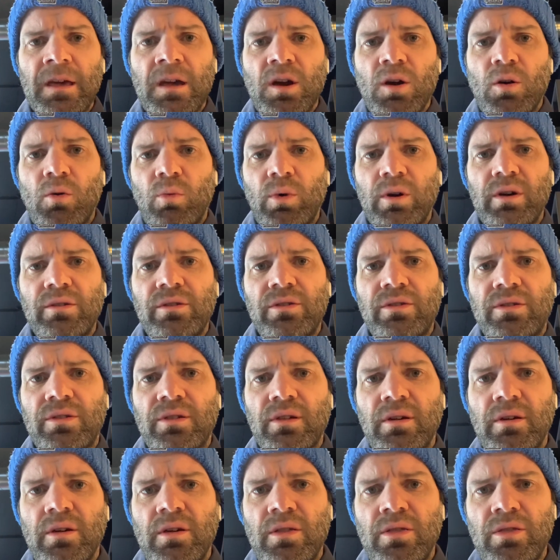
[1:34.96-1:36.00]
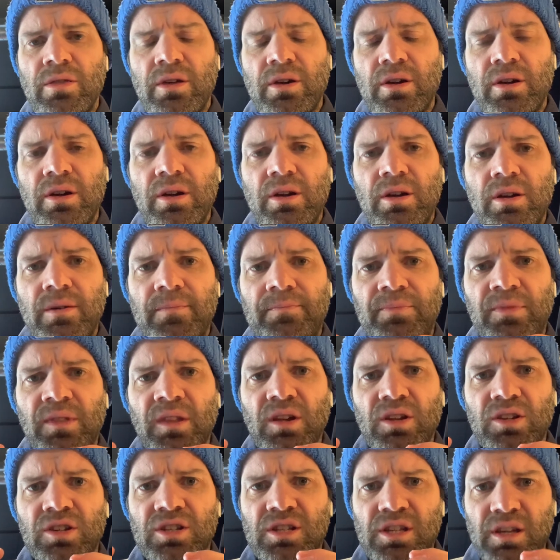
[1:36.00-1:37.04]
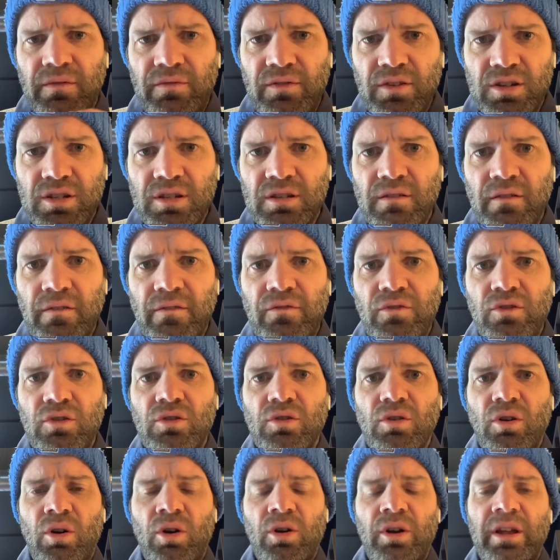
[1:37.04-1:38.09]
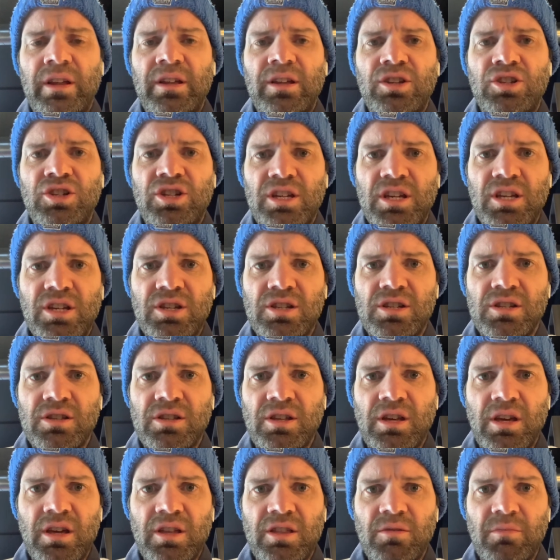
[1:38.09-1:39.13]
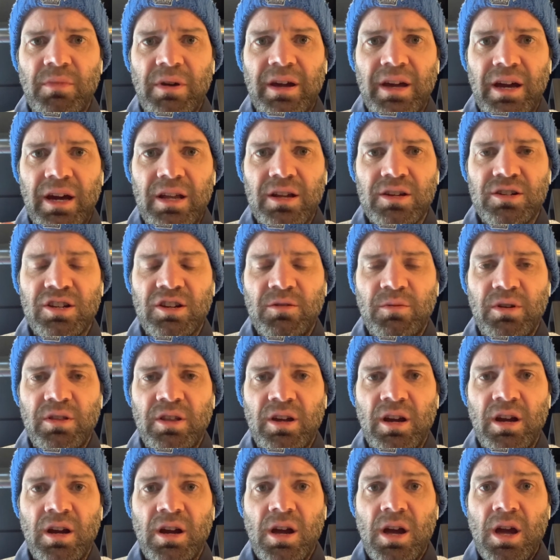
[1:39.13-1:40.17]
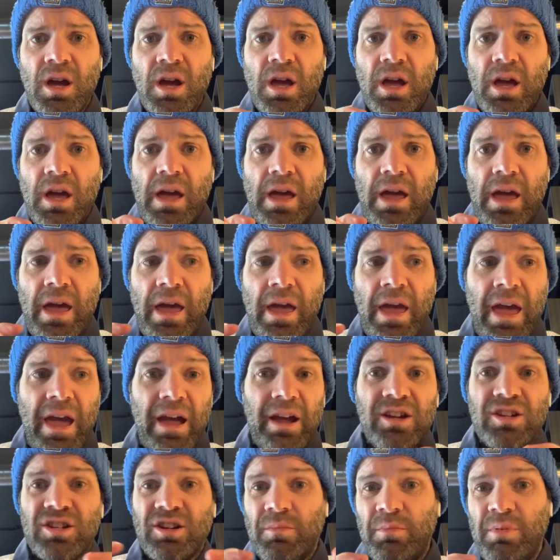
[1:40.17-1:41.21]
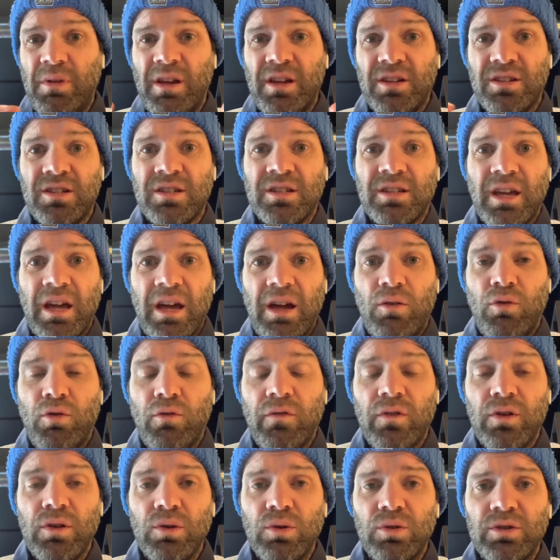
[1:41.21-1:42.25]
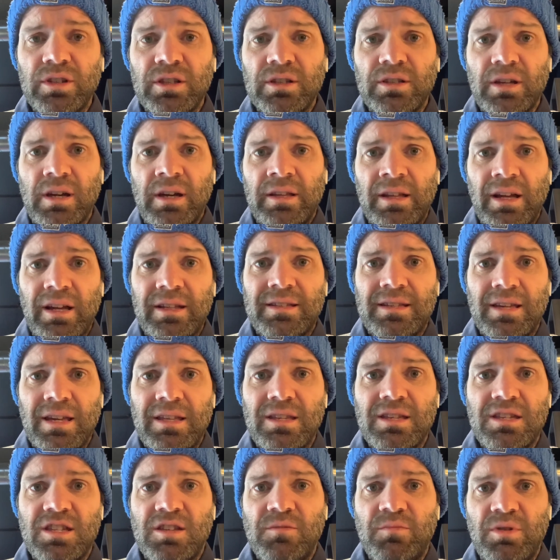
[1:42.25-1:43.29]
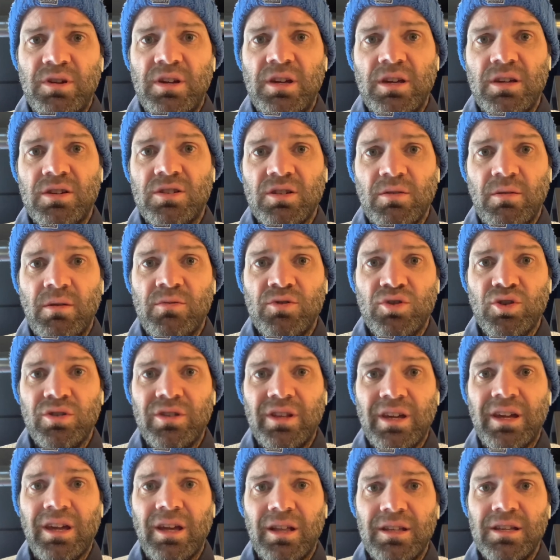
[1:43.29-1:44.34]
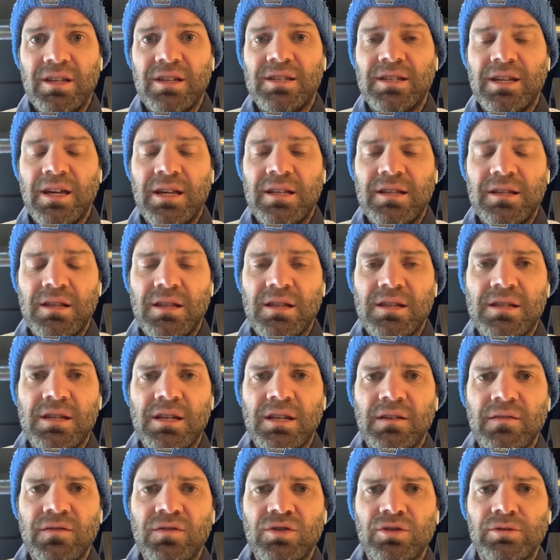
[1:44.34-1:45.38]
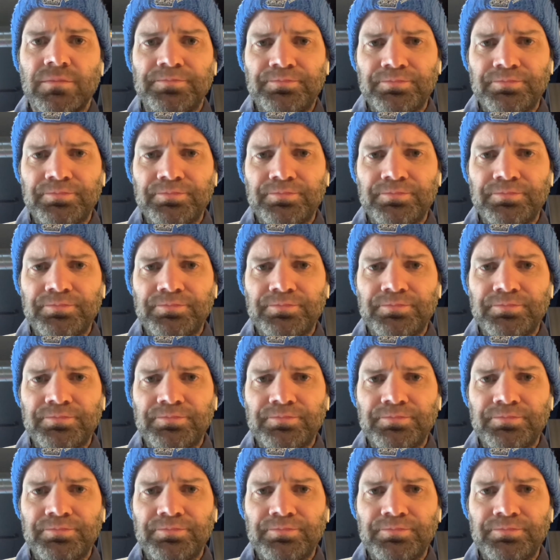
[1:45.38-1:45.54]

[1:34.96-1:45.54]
with the stiffness in the foot or any change in the mechanics about there, extra places get overloaded, and that tends to be sometimes on the Achilles tendon itself. So